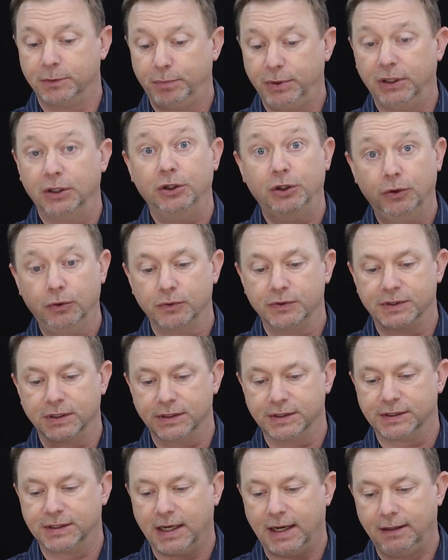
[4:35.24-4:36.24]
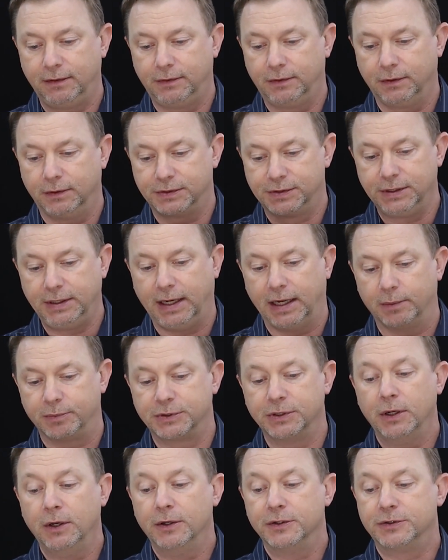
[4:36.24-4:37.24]
being used inside the
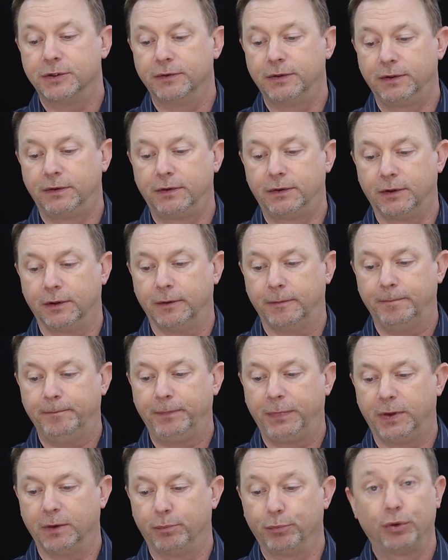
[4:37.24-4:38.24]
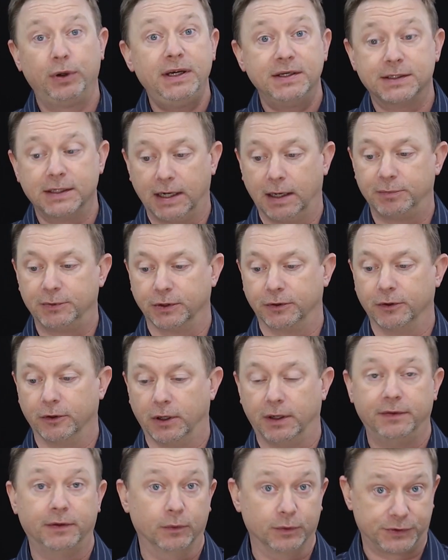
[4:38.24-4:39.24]
synapse, so that the presynaptic
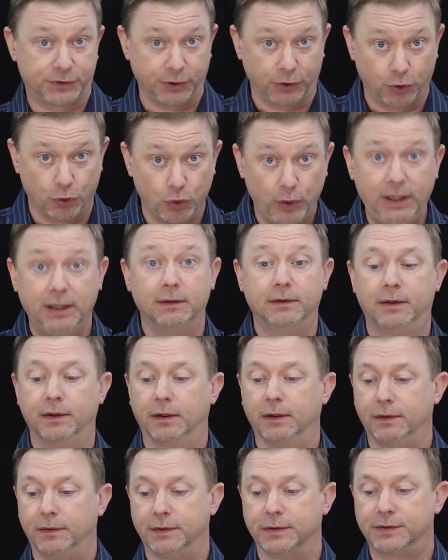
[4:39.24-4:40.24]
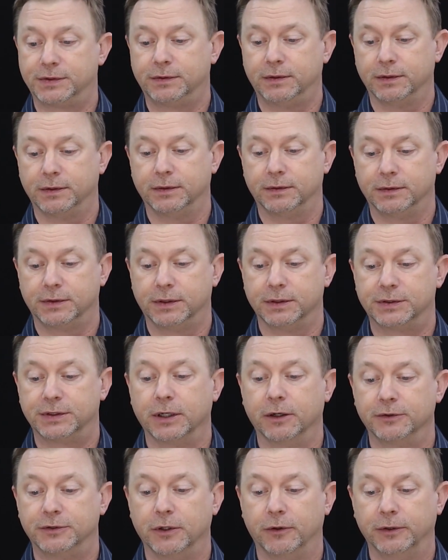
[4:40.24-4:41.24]
neuron that secreted the
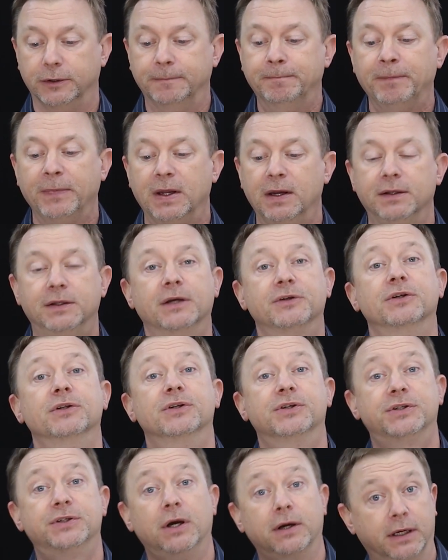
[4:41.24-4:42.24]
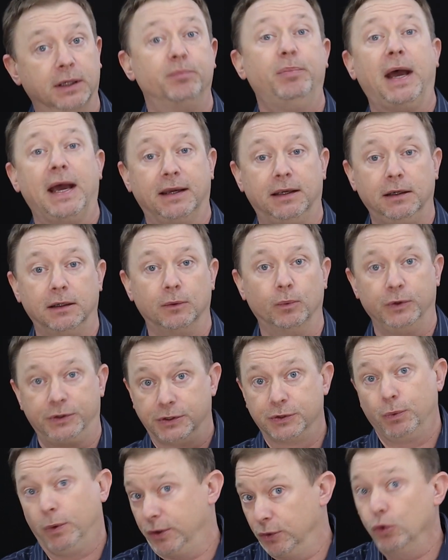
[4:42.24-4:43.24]
serotonin doesn't suck it back in,
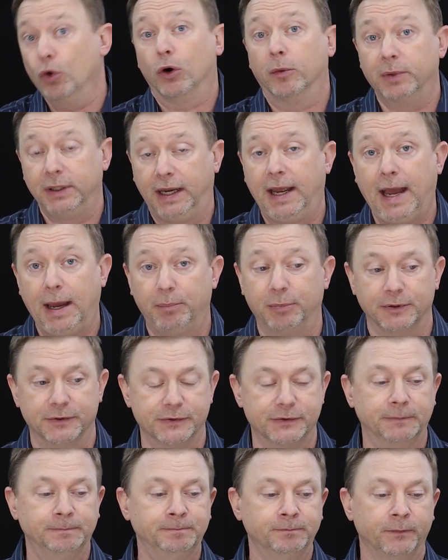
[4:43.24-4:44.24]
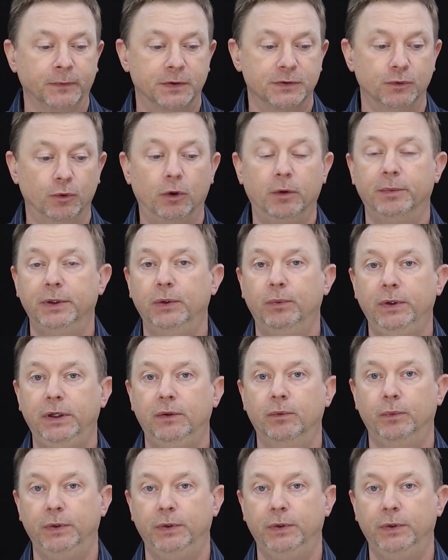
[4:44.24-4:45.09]
which is what normally happens. Because normally